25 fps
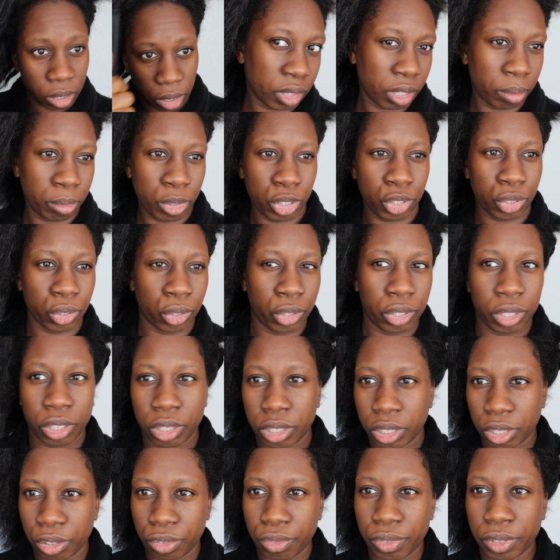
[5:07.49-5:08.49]
Let me show you the
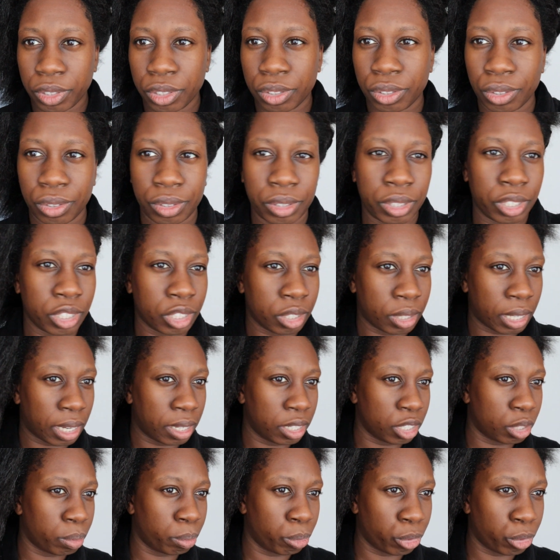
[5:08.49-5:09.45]
difference. So this side is